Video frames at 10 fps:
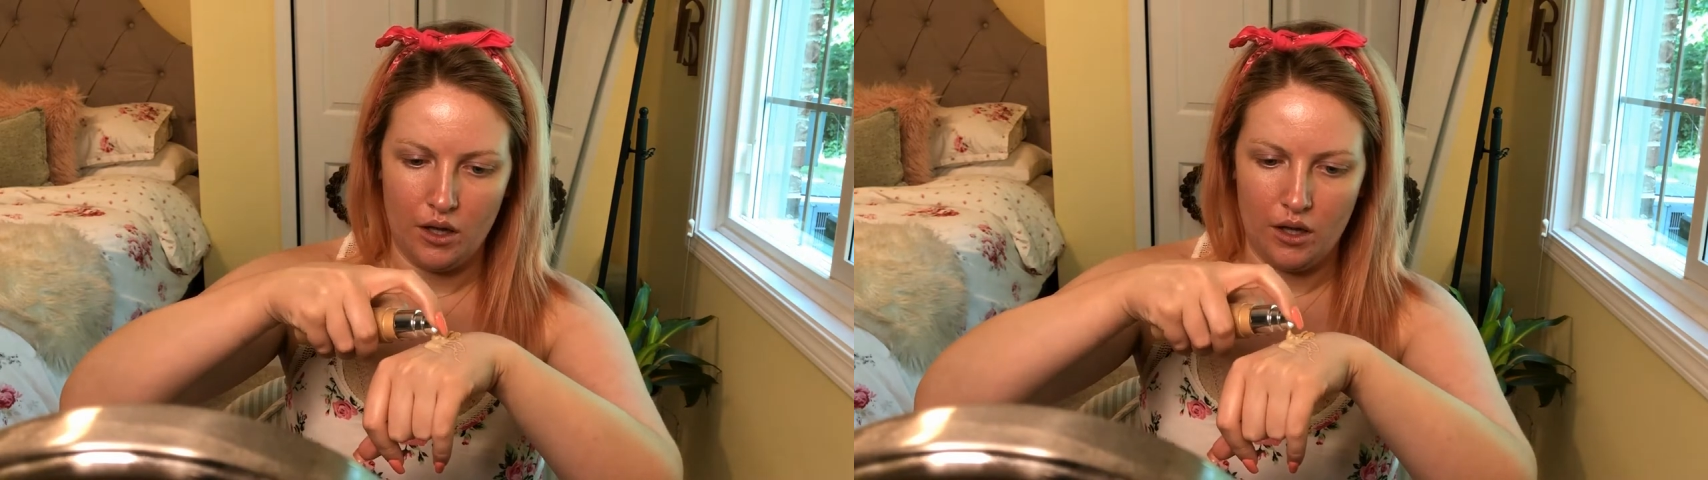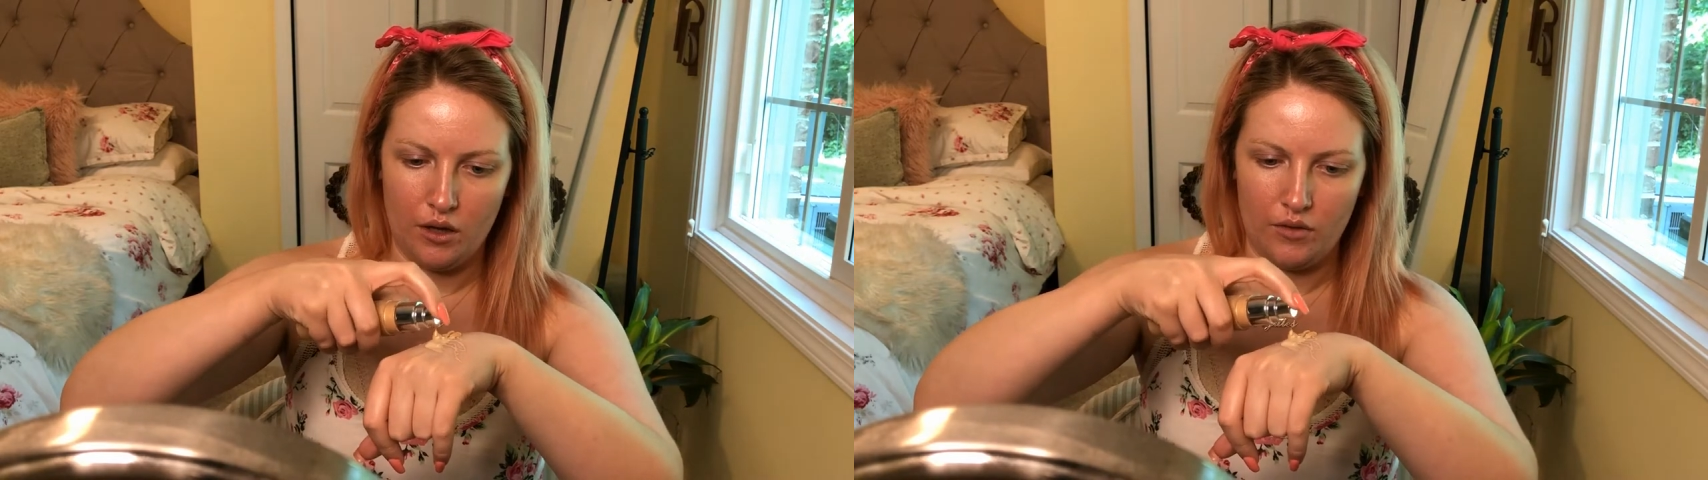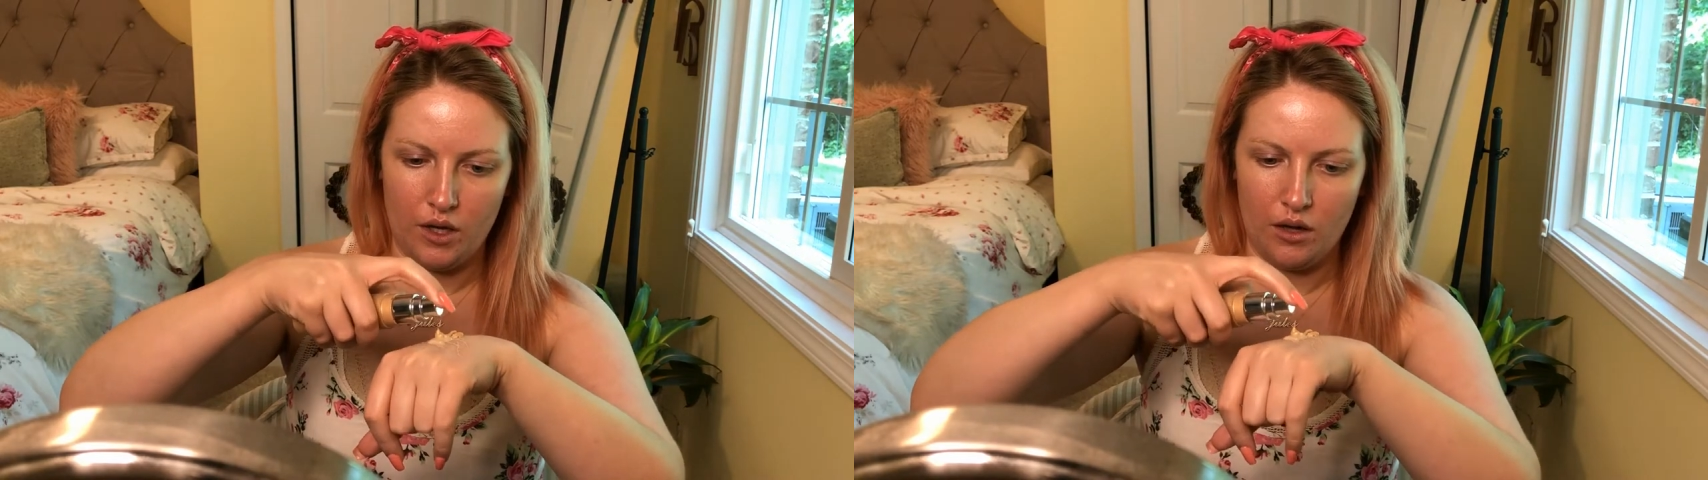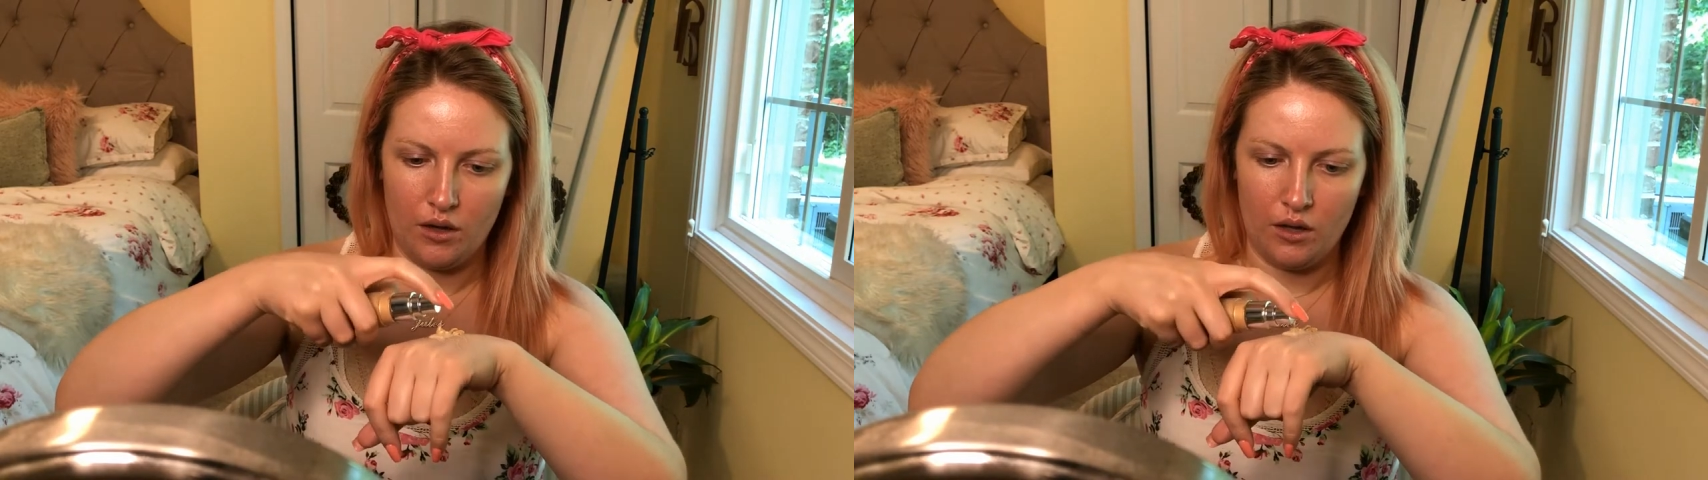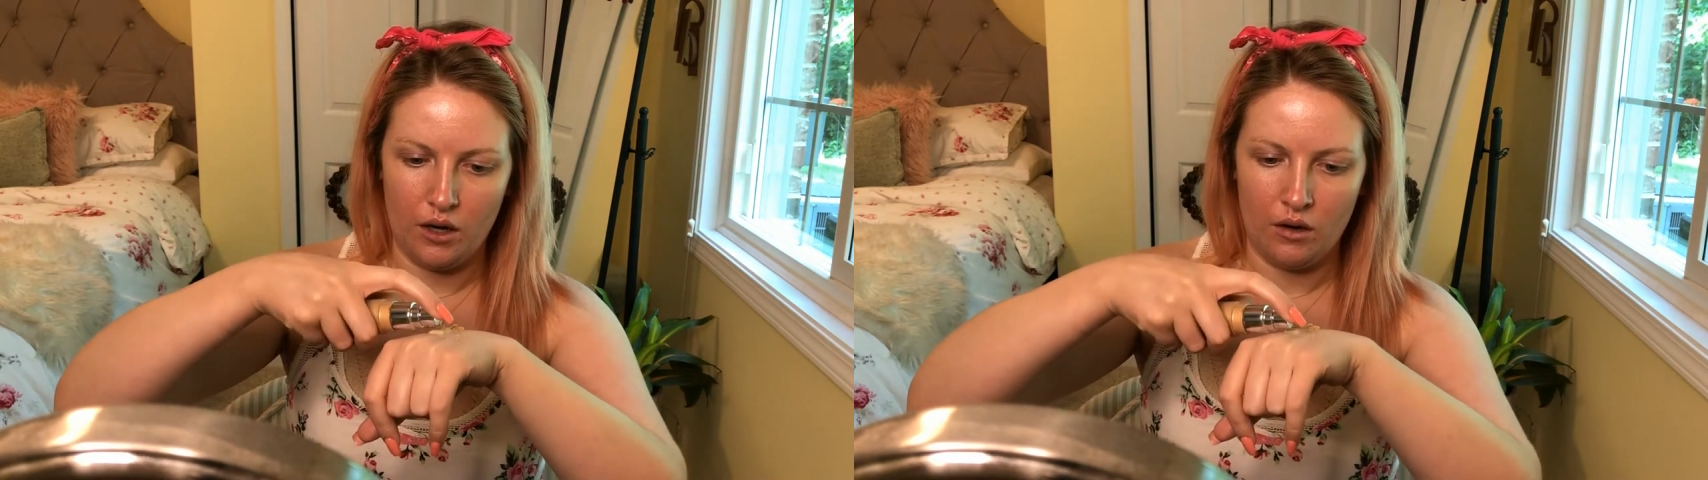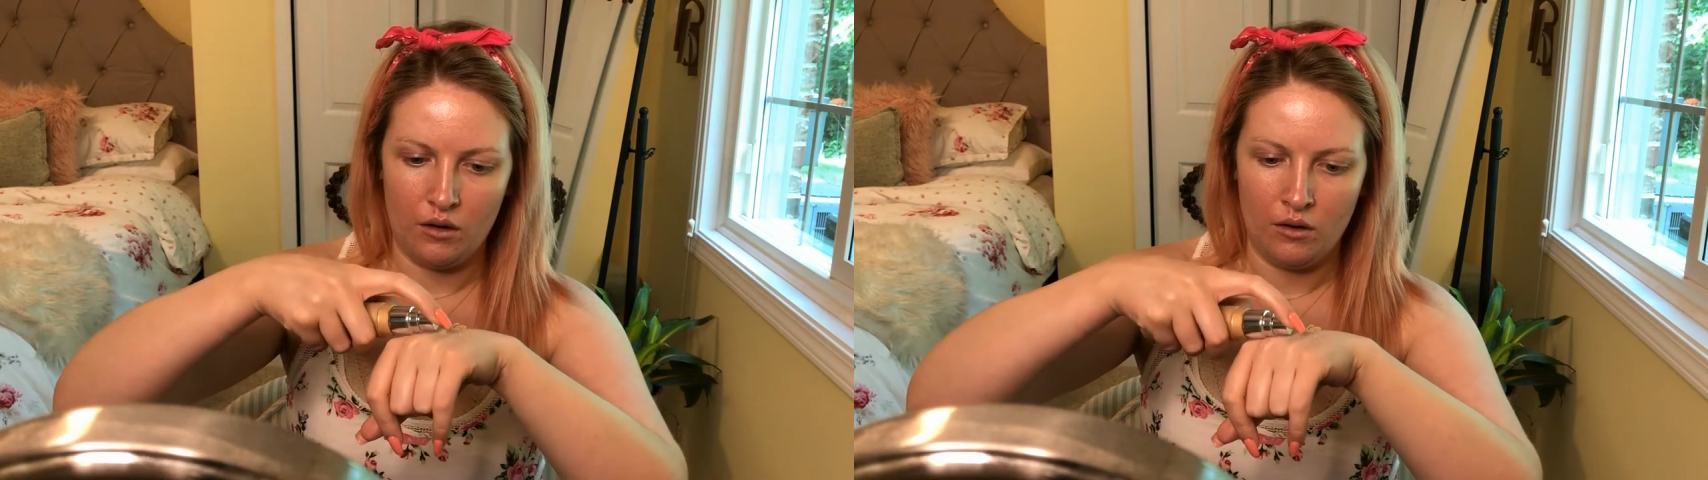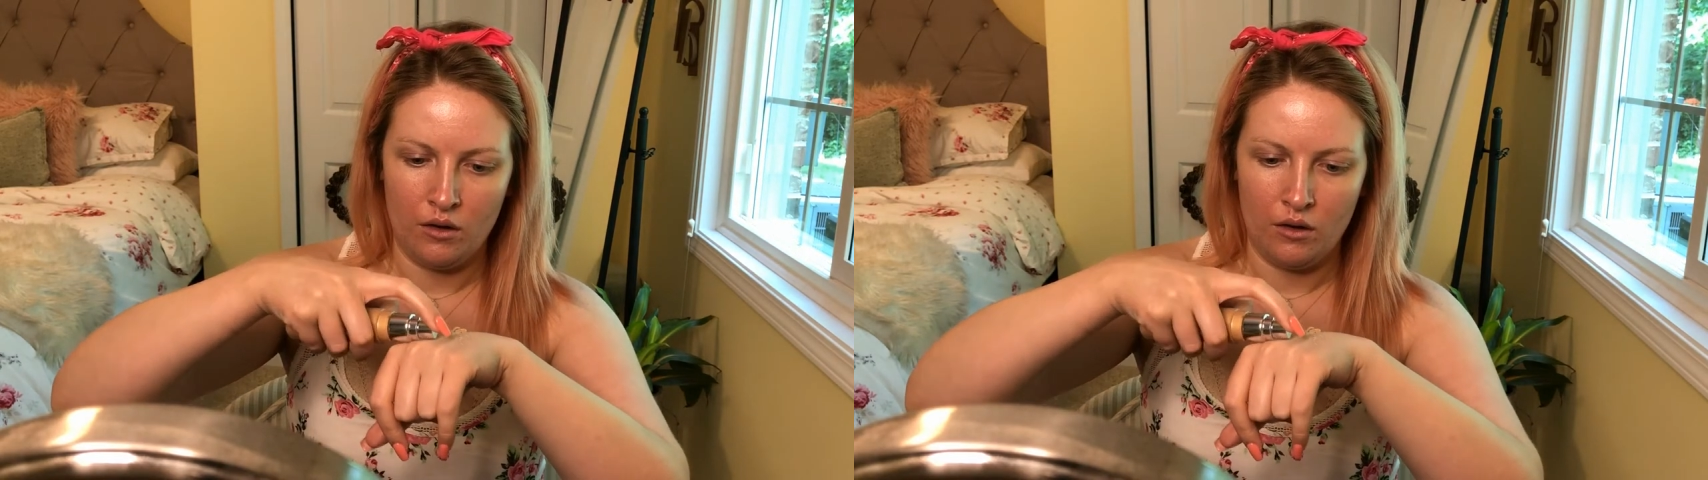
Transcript: of it on there.